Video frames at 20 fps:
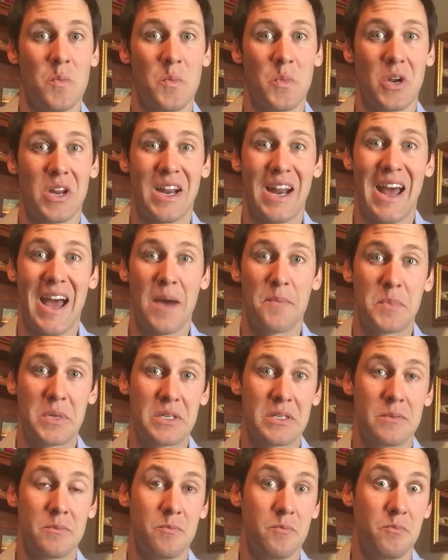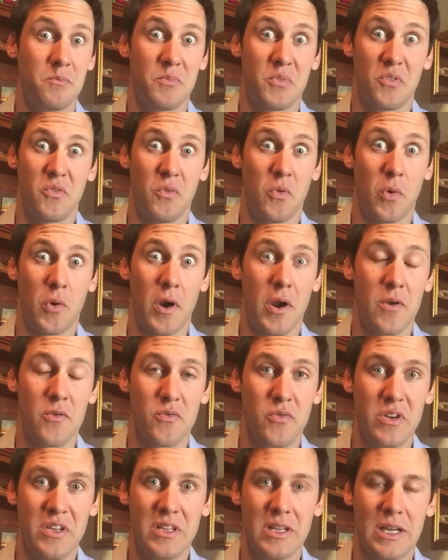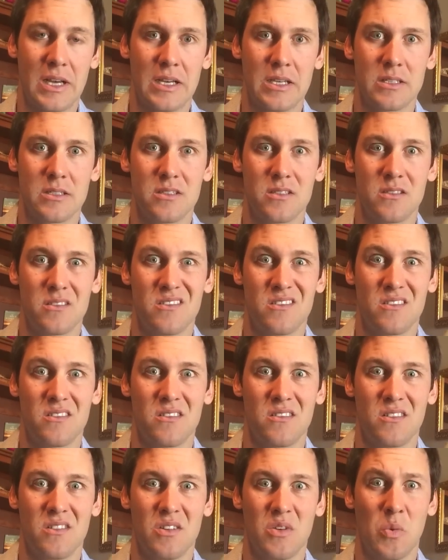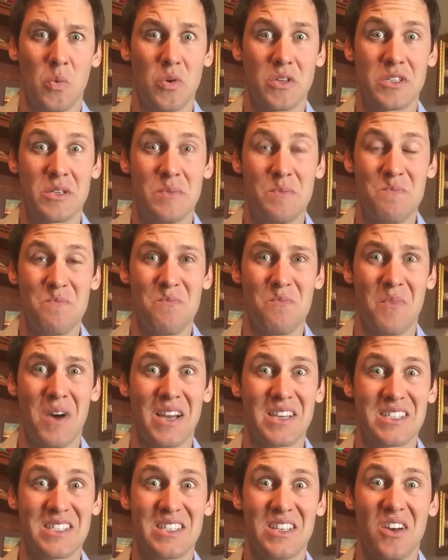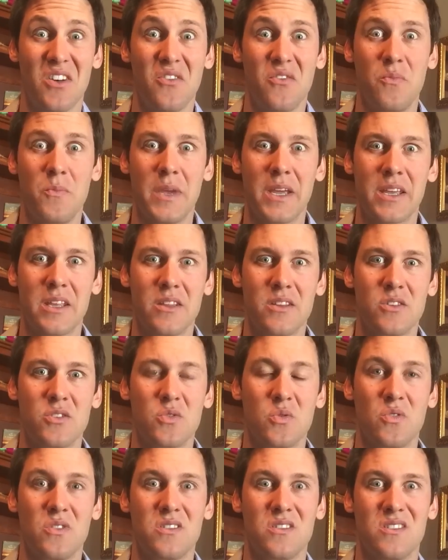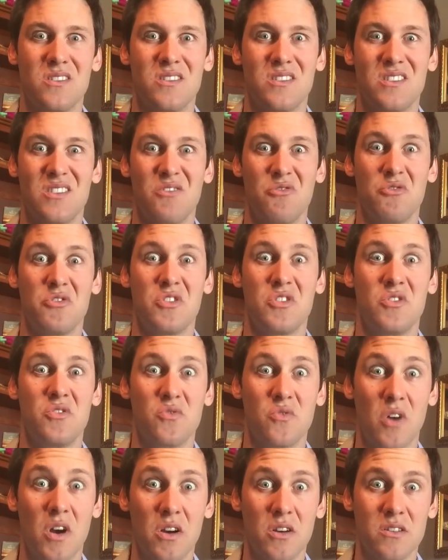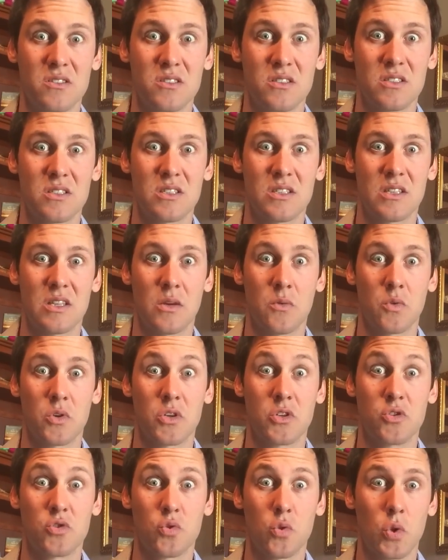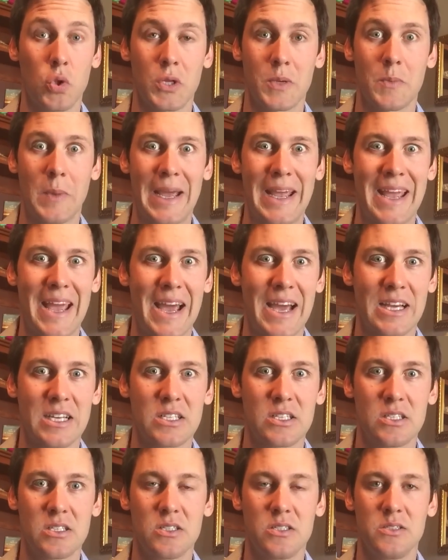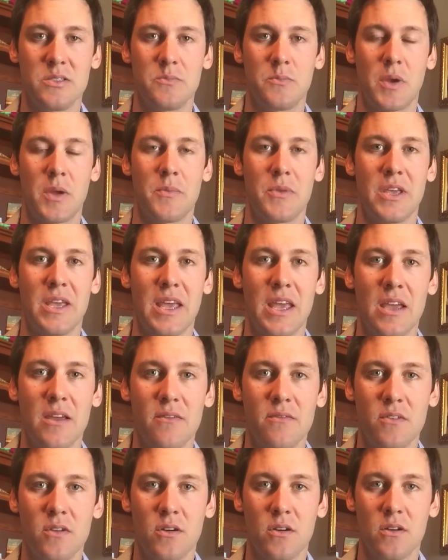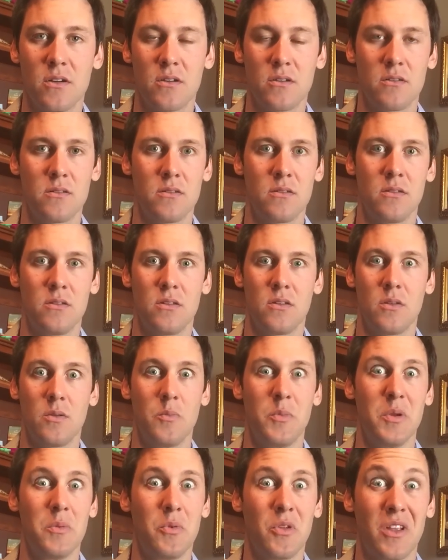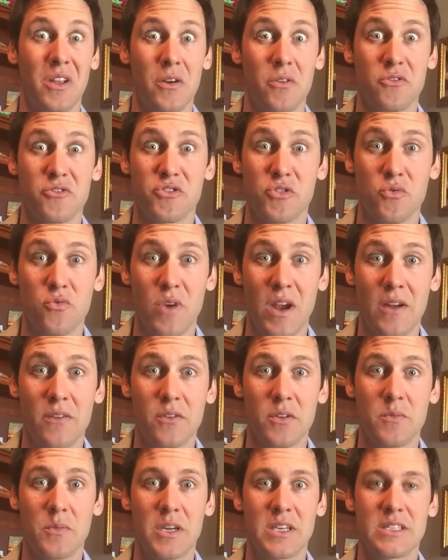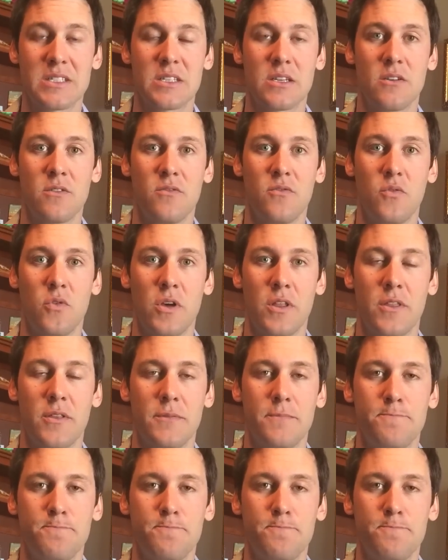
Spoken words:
But it happened before I realized it wasn't myself making the choices. It was the drugs that were controlling my actions, my behavior, people that I was surrounding myself with.